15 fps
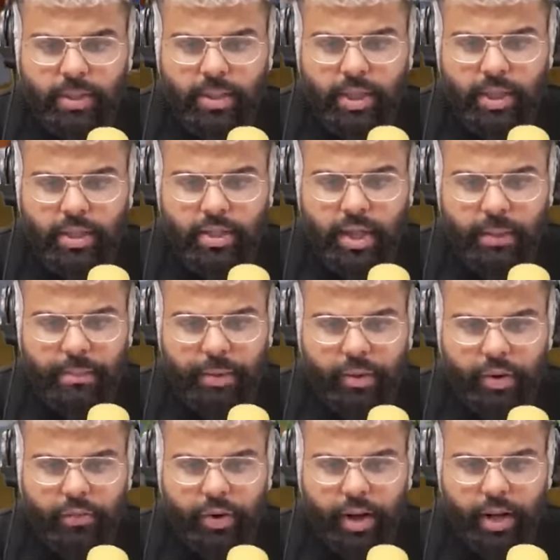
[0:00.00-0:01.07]
sus. I'm
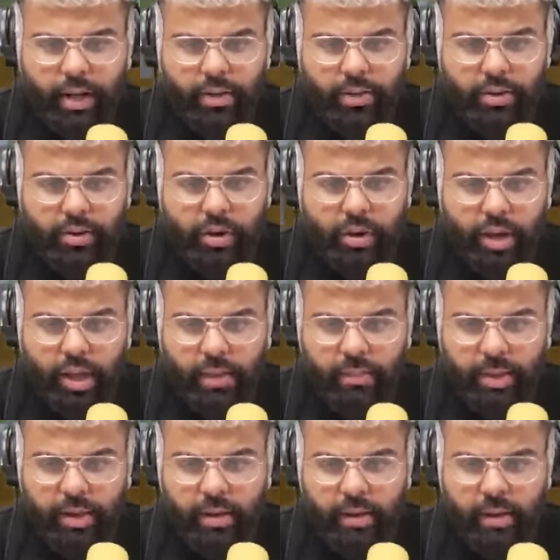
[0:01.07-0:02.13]
muted right now, so you can't hear me.